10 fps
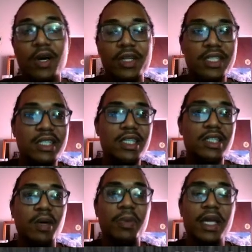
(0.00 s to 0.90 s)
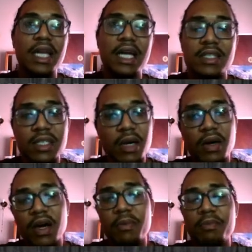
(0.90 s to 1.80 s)
Now this is a topic that
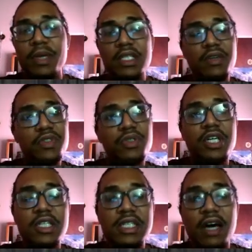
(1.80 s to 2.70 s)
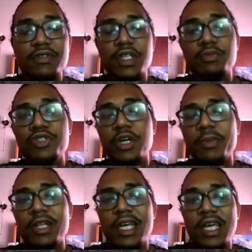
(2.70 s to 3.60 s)
a bit of students have some
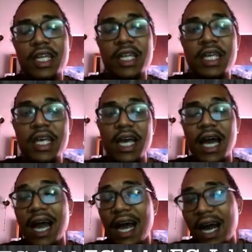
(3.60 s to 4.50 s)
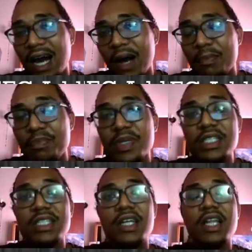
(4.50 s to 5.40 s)
trouble in. Um,
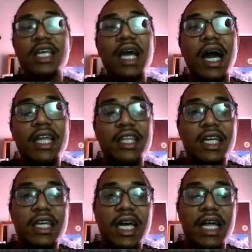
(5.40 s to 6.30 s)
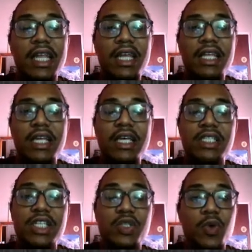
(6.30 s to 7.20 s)
personally I think that
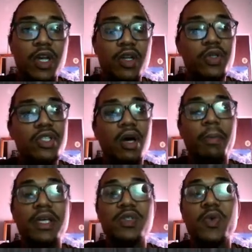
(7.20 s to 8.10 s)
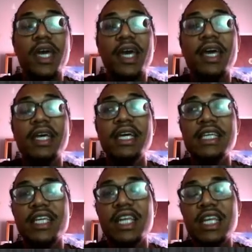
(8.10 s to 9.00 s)
it's just one of those topics where
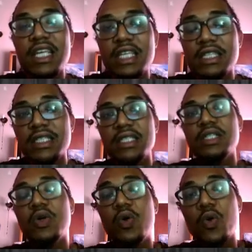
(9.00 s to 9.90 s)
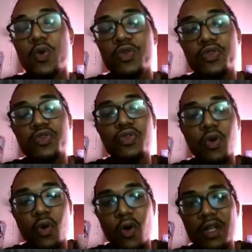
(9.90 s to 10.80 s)
you need to go through
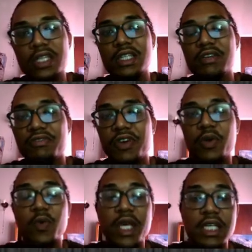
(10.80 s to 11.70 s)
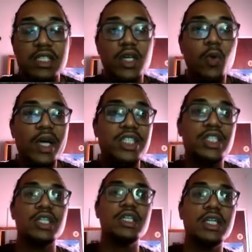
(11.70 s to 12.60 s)
all the different ways the
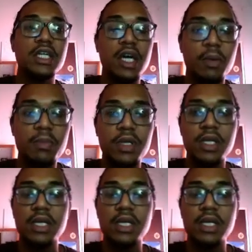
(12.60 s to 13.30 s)
question could come